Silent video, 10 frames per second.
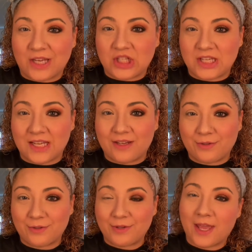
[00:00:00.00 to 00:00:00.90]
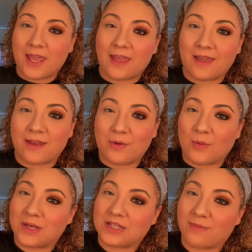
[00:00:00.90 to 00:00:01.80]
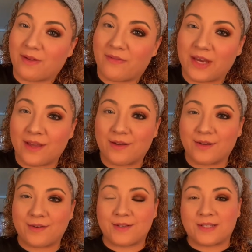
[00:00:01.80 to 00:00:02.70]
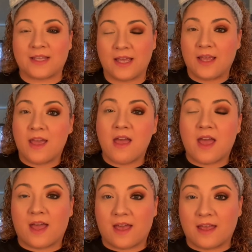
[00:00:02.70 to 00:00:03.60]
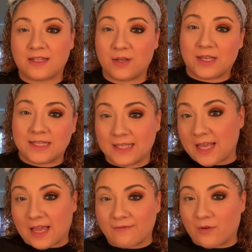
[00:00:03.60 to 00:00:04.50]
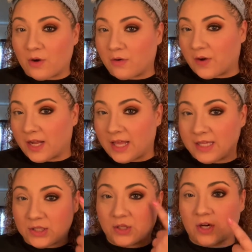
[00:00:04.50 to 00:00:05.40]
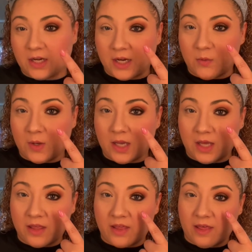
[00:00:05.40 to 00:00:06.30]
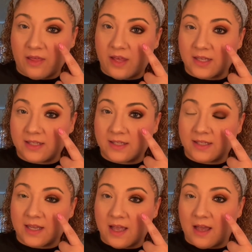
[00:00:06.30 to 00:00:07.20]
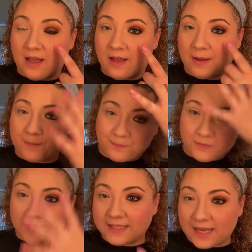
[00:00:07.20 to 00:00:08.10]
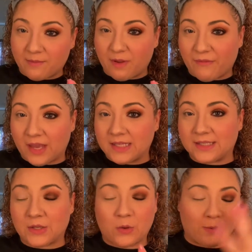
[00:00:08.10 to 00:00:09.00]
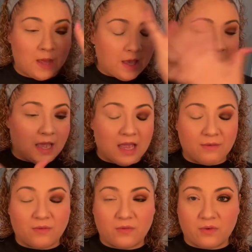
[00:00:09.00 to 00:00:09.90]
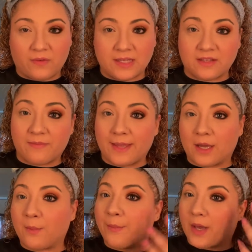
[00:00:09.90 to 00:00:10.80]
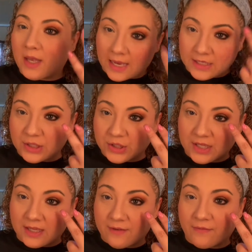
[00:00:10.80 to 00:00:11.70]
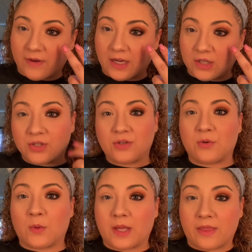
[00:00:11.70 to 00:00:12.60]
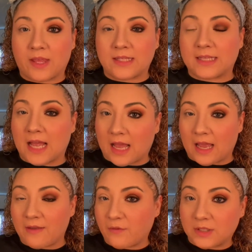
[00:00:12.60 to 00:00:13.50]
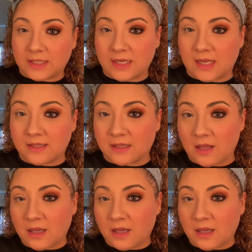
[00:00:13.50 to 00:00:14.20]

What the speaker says: channel and watching my videos. As you can see, I've already started with this side of my face, so I have a full face of makeup, but I just finished doing this eye for today's look.